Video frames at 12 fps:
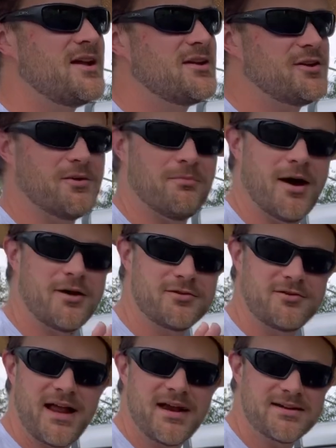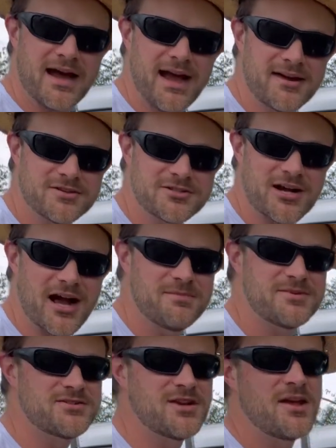your modern day tire
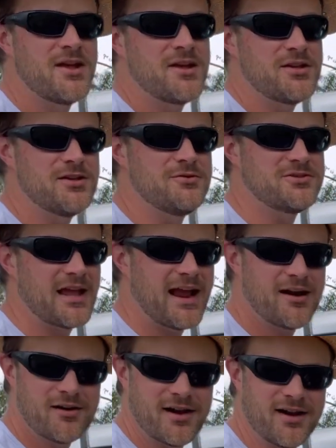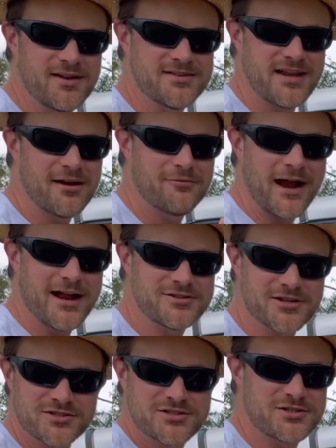shops use air guns, air
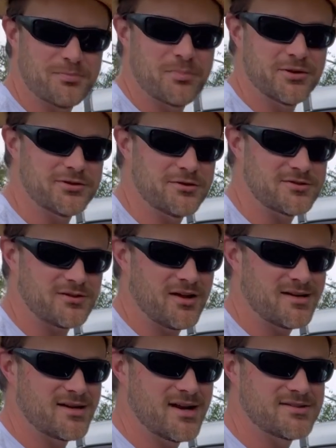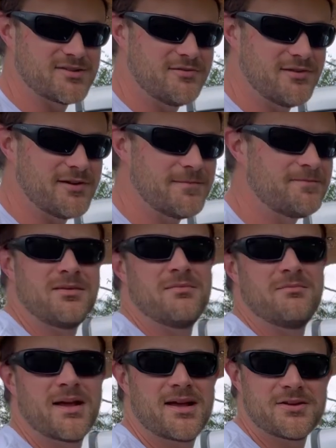ratchets to put those lug nuts on,
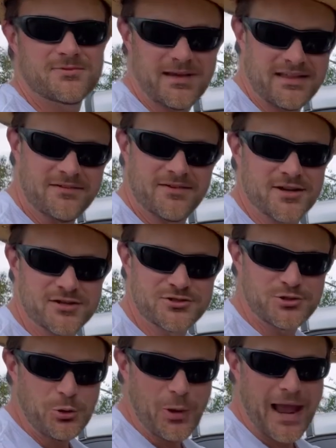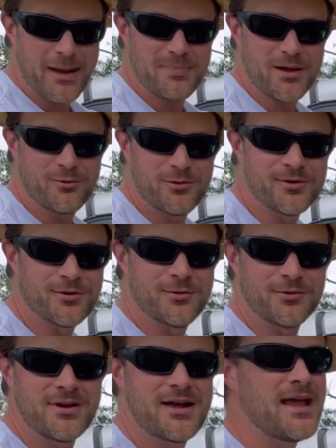because we live in a sue happy
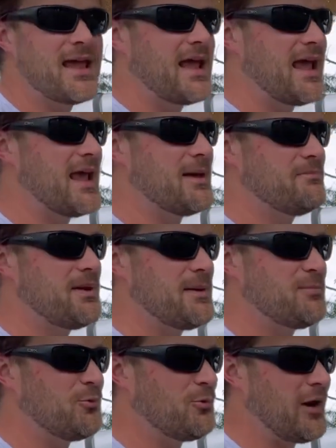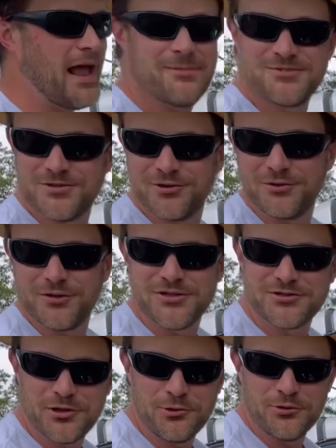world and people will absolutely
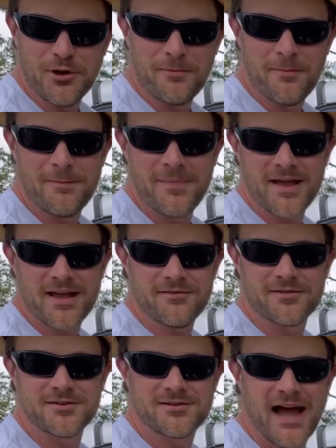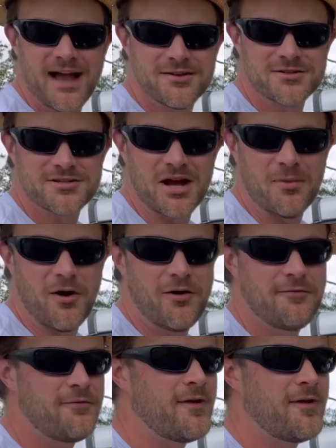sue them if their tires come off.